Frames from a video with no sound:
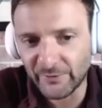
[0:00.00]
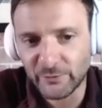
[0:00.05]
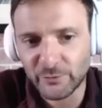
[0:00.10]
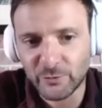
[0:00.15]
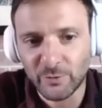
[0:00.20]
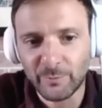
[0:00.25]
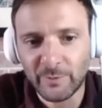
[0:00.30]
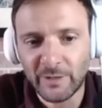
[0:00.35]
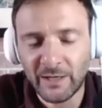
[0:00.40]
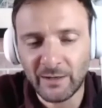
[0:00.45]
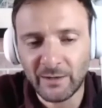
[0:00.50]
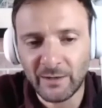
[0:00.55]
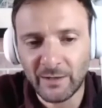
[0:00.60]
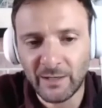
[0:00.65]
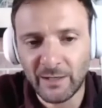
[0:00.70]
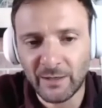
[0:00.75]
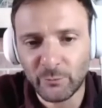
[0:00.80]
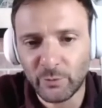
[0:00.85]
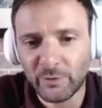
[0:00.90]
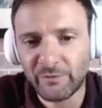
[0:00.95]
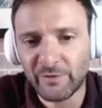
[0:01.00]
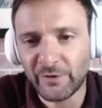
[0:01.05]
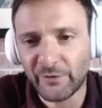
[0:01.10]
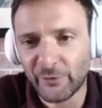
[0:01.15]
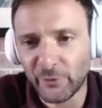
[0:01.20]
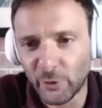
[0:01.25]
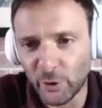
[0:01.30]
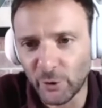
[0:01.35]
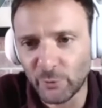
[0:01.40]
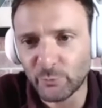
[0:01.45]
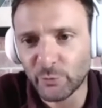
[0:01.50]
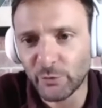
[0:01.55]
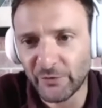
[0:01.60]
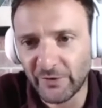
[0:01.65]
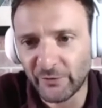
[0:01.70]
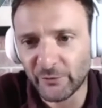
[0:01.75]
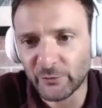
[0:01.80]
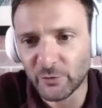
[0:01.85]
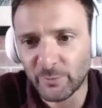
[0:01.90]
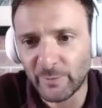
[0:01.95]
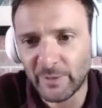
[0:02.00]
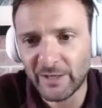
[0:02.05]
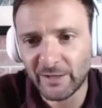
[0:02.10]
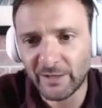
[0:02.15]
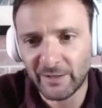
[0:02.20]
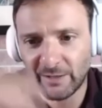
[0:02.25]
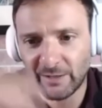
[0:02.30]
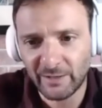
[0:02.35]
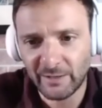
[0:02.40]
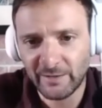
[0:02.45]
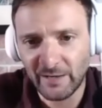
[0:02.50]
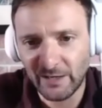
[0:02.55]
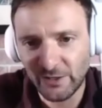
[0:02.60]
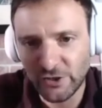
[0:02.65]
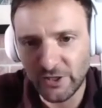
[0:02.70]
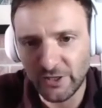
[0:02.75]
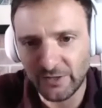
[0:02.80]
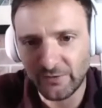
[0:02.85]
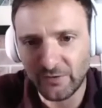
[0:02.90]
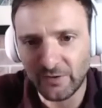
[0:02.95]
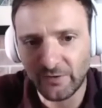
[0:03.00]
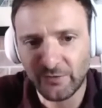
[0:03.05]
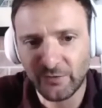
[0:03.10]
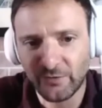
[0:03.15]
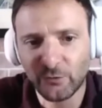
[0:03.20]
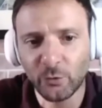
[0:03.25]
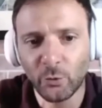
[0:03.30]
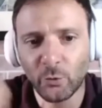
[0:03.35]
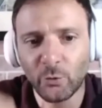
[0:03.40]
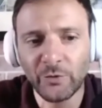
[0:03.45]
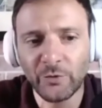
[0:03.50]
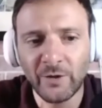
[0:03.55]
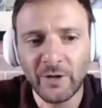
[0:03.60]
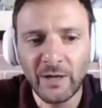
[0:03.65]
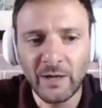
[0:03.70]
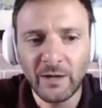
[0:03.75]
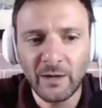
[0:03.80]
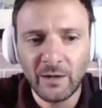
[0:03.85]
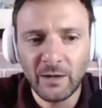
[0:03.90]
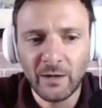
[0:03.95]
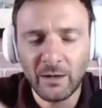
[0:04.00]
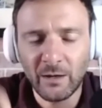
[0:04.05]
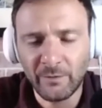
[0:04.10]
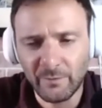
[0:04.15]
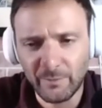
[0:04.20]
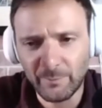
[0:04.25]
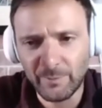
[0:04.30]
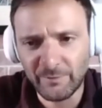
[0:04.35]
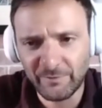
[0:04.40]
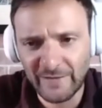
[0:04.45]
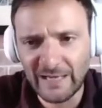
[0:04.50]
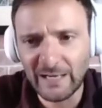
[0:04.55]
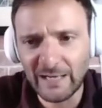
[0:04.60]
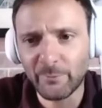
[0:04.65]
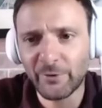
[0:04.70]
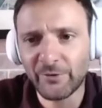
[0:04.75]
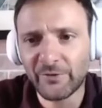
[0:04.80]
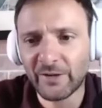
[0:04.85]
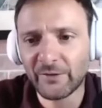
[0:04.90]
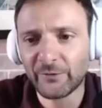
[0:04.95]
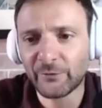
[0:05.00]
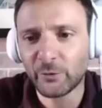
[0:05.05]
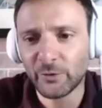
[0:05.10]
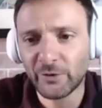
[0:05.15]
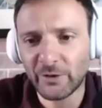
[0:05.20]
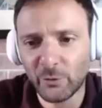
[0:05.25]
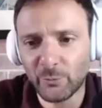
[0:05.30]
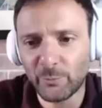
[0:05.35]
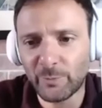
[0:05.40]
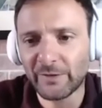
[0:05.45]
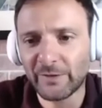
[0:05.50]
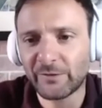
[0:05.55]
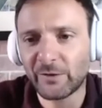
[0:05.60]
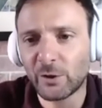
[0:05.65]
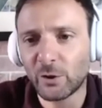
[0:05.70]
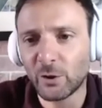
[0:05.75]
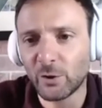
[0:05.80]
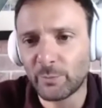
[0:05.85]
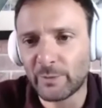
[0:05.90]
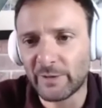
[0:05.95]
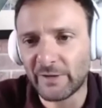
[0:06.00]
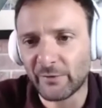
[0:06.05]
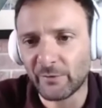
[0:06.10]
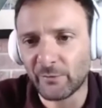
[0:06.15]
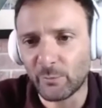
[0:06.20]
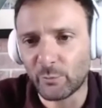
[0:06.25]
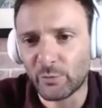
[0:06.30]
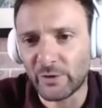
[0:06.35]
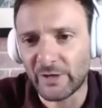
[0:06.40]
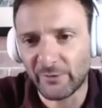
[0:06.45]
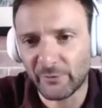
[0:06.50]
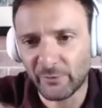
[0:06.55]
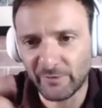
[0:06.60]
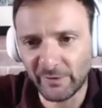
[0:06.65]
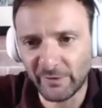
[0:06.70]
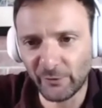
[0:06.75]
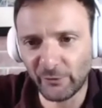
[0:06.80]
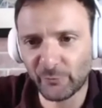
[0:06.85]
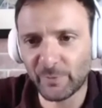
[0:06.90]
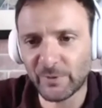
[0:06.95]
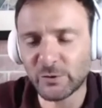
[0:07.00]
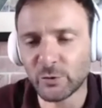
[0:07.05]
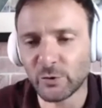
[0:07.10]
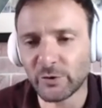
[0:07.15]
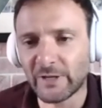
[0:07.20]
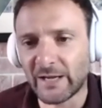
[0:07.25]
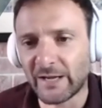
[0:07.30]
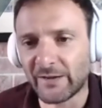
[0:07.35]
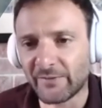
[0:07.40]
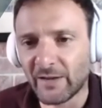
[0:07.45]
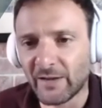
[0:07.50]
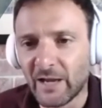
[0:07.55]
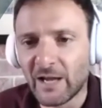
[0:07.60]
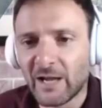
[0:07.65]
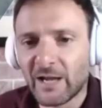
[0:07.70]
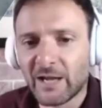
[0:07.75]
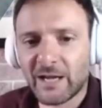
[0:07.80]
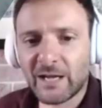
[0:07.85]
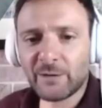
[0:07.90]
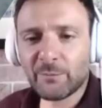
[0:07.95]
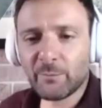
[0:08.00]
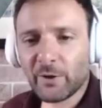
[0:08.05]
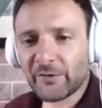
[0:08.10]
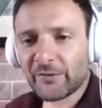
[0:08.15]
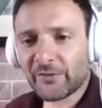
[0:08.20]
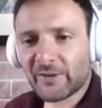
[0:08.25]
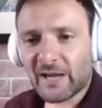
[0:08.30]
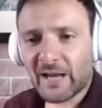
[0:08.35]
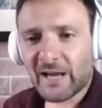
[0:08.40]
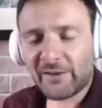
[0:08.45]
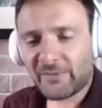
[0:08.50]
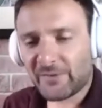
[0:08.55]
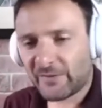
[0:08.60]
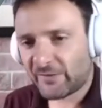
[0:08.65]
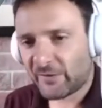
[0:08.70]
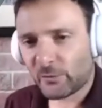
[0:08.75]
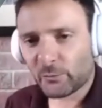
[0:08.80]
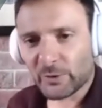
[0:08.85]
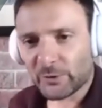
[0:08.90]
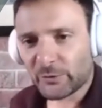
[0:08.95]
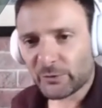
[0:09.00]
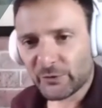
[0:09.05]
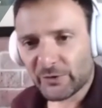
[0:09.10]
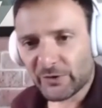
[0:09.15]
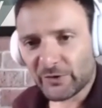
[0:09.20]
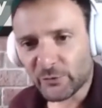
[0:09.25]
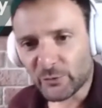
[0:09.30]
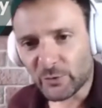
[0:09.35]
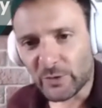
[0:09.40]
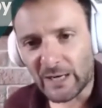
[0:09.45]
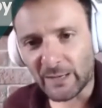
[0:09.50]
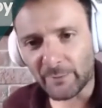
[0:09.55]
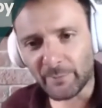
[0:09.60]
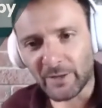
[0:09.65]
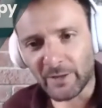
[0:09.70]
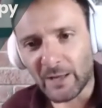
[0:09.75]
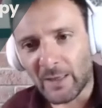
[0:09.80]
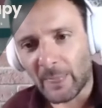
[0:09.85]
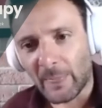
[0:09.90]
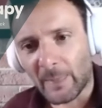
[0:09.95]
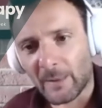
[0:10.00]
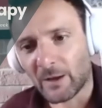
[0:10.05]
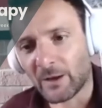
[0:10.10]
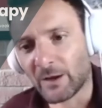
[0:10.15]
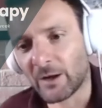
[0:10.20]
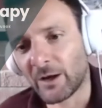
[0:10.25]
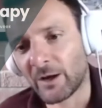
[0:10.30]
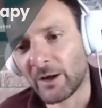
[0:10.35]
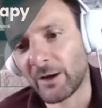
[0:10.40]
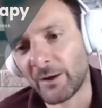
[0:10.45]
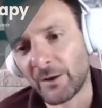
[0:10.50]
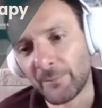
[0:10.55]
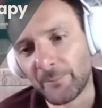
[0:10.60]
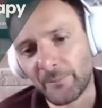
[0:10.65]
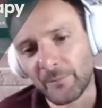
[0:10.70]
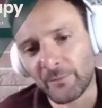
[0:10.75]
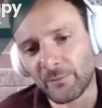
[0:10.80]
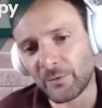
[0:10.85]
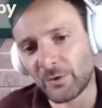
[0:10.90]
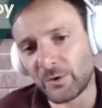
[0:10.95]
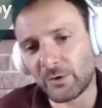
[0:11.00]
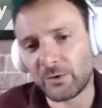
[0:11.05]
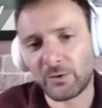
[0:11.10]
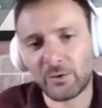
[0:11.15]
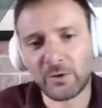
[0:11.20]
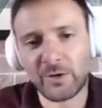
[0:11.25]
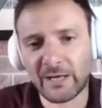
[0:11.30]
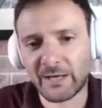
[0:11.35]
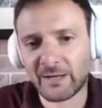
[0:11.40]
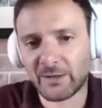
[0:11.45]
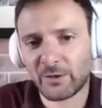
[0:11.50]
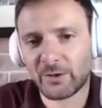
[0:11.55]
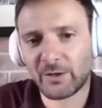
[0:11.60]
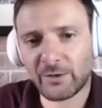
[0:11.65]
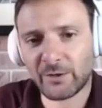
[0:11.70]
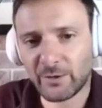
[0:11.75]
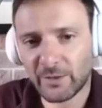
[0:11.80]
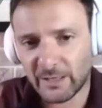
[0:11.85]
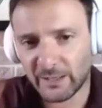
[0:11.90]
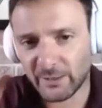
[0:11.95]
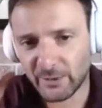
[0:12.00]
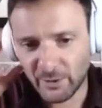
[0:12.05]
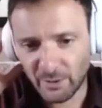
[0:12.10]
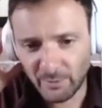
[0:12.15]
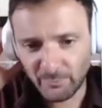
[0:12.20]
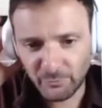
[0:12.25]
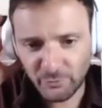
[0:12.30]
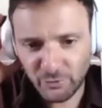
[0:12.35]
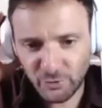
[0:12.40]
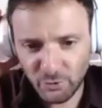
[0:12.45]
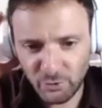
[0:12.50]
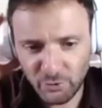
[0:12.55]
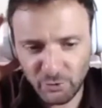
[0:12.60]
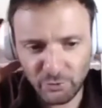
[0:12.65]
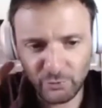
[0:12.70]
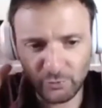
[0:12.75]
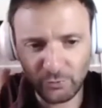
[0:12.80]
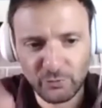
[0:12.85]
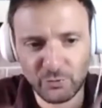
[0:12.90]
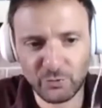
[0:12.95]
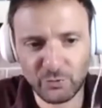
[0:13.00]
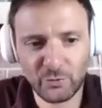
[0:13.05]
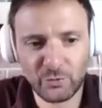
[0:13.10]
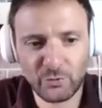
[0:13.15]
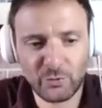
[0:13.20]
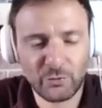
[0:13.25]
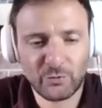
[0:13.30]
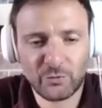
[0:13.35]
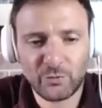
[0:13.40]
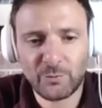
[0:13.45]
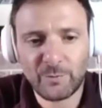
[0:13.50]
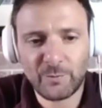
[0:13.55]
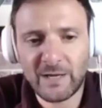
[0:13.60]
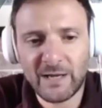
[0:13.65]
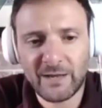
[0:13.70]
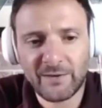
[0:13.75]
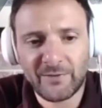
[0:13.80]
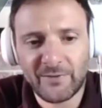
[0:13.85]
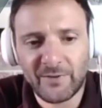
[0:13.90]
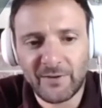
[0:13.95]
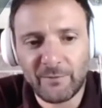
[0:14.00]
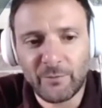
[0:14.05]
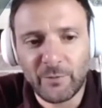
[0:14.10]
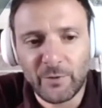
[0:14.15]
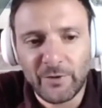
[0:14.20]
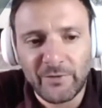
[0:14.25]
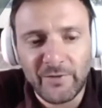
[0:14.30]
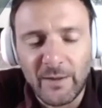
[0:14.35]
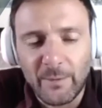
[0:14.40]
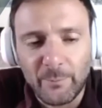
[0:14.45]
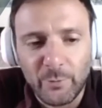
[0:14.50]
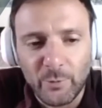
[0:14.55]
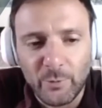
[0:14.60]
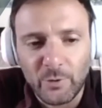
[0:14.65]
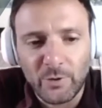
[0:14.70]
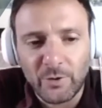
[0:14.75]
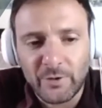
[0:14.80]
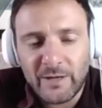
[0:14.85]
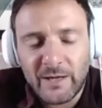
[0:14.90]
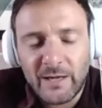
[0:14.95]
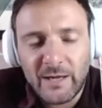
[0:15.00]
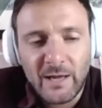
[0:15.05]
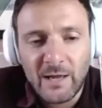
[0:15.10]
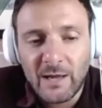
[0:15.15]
trauma, and when there is an unprocessed trauma, it actually it's stored. The elements are stored in a particular place of the brain. So that's a special case. In most cases, this is what you describe. You can come to me and say, for example, okay,